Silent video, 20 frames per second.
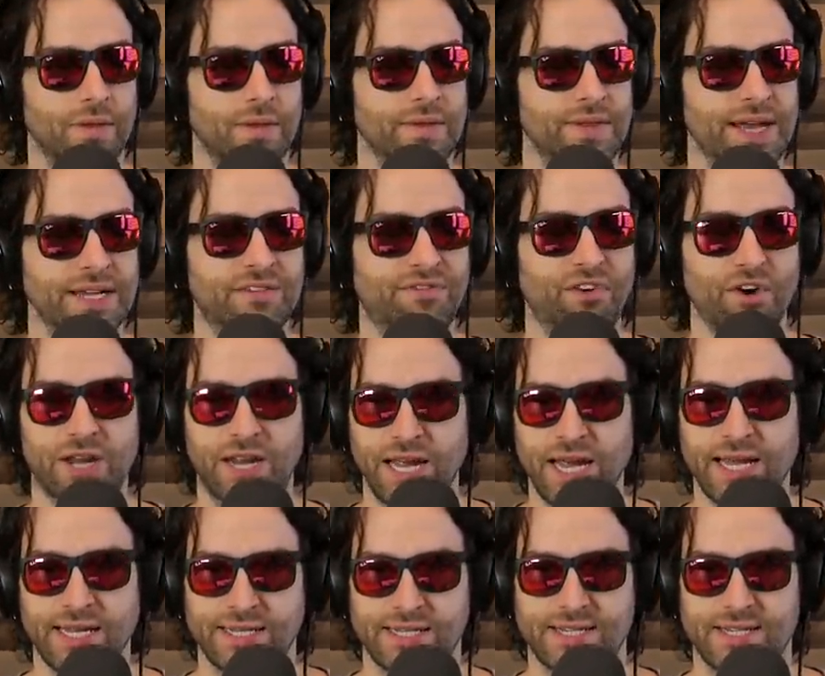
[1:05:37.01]
That's for
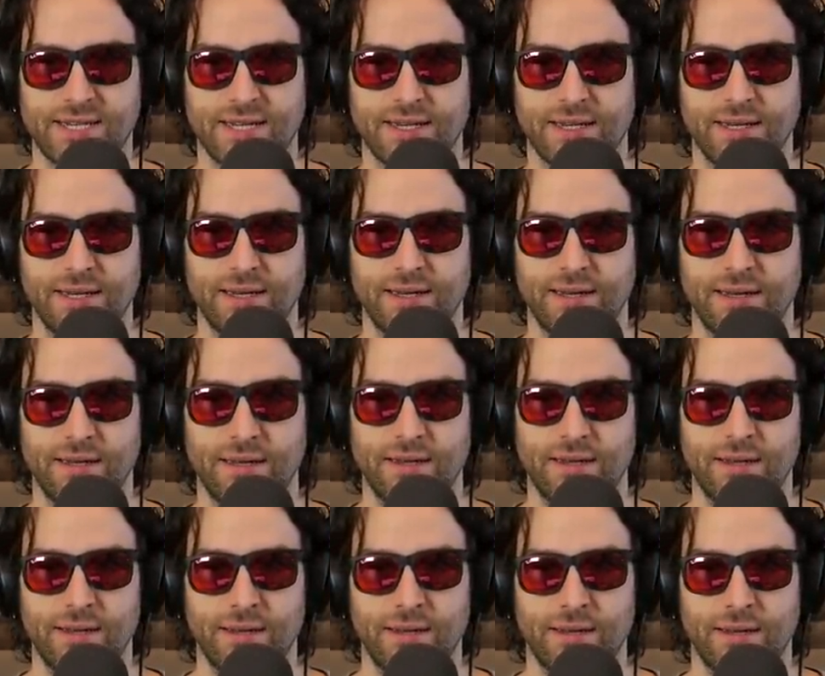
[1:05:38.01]
kids.
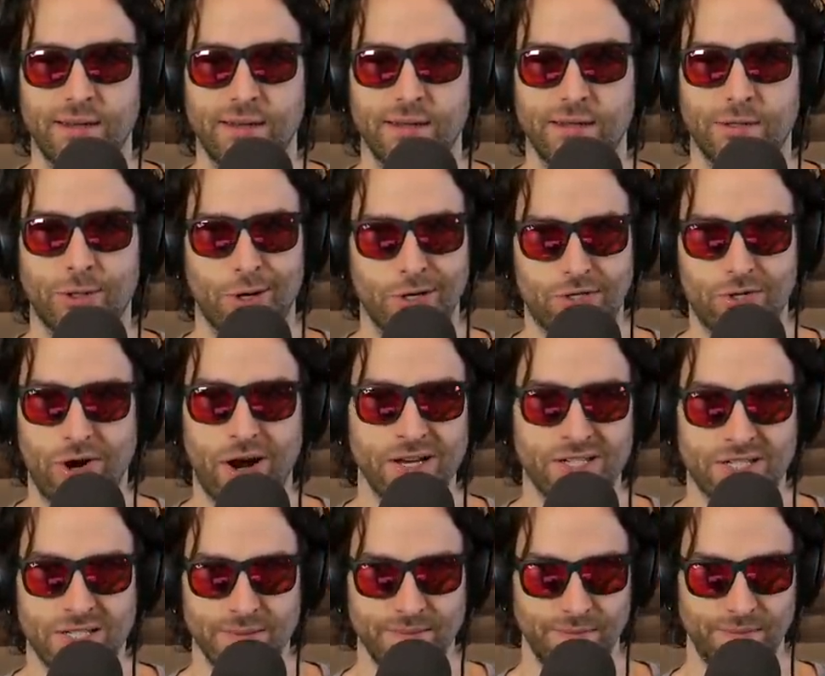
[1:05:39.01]
Toys R
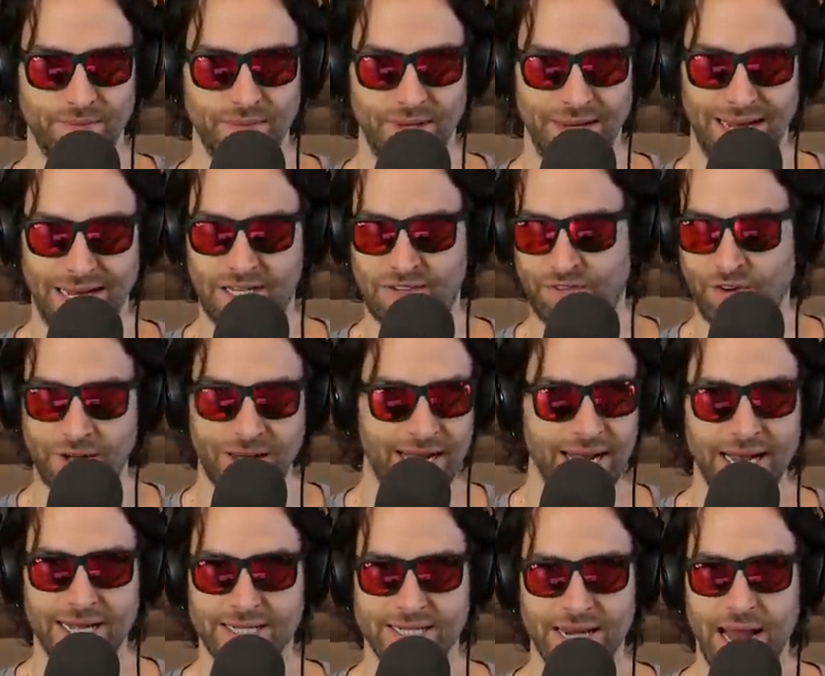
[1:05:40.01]
Us is for
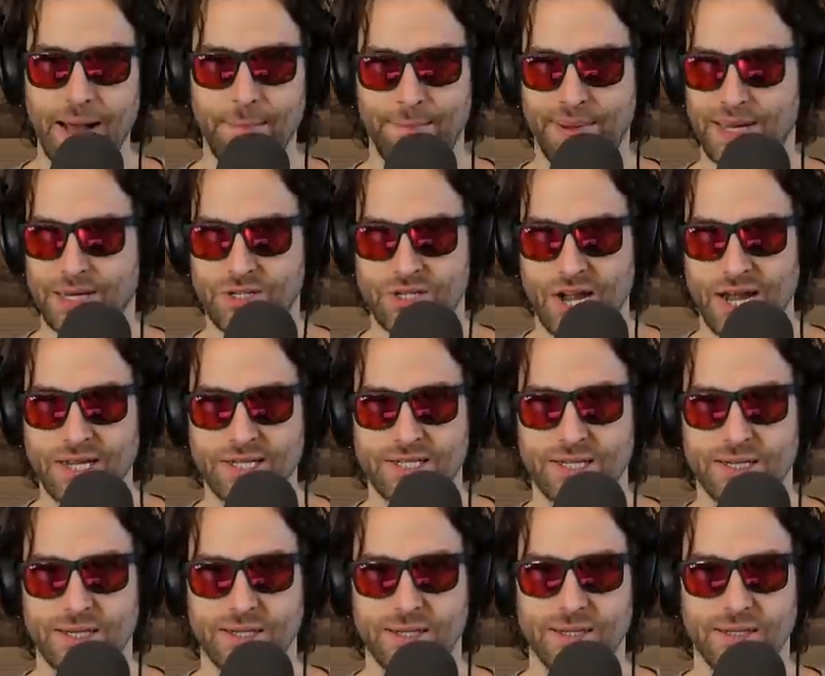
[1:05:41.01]
kids, not
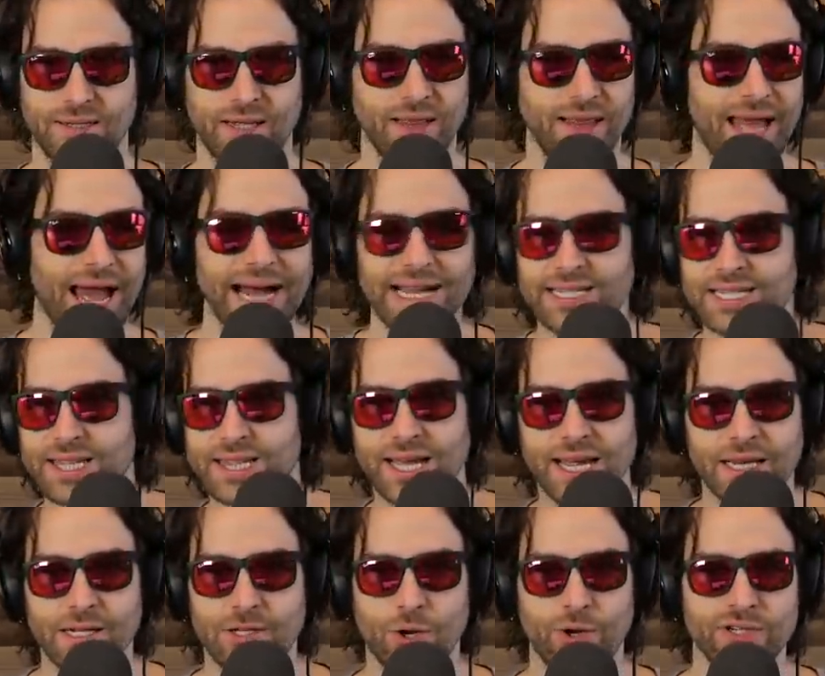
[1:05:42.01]
BJ's. The last
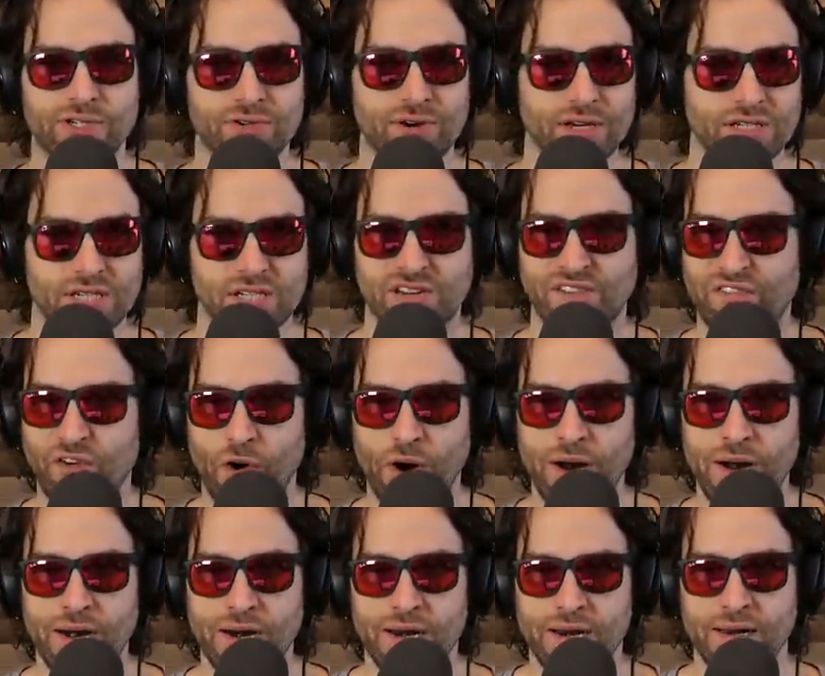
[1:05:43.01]
thing Toys R Us is
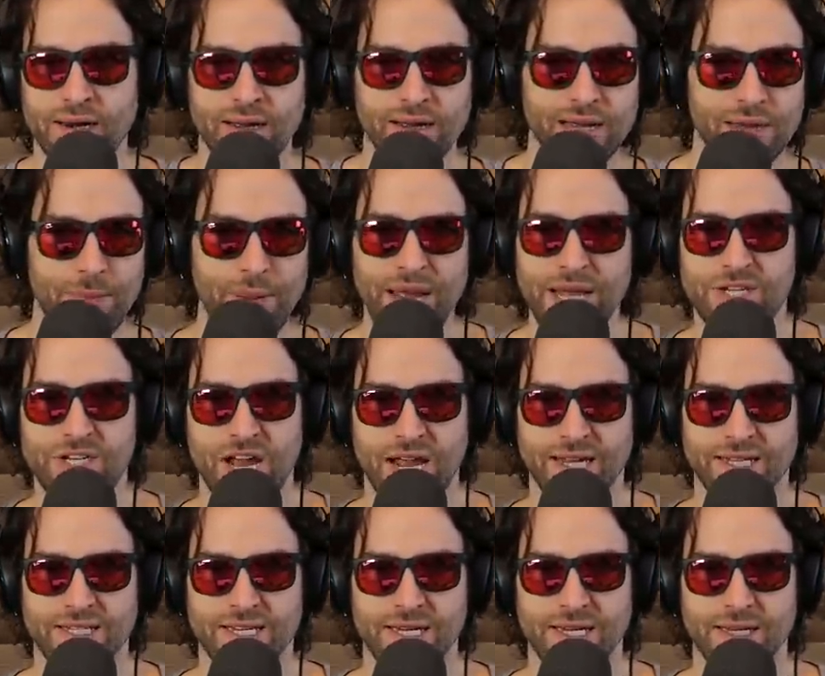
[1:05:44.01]
for?
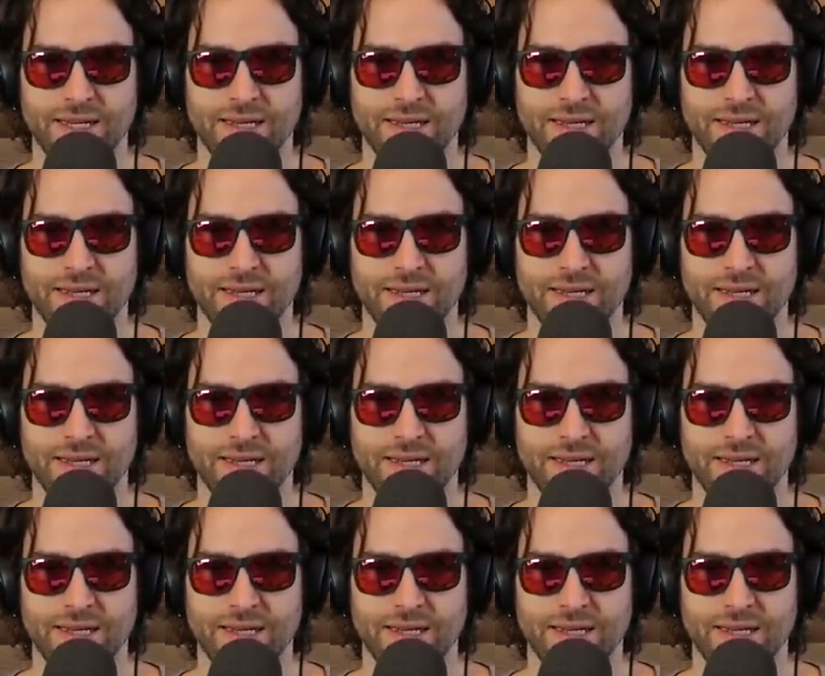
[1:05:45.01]
BJ's.